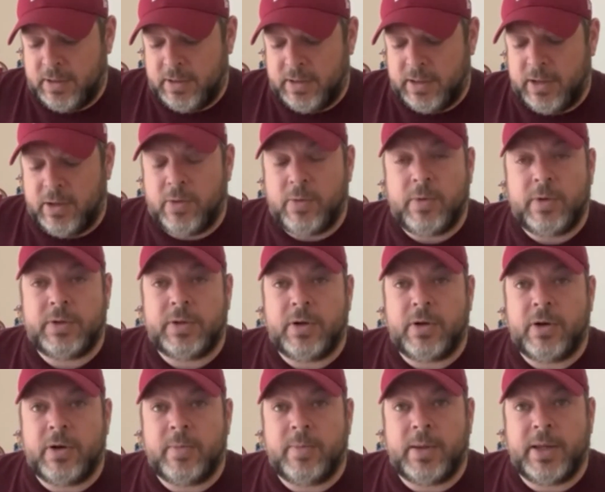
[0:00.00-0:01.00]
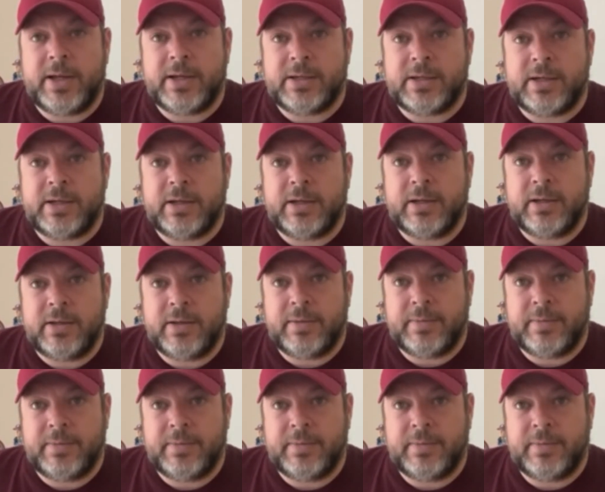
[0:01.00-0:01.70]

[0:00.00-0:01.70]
They don't want the hard plastic.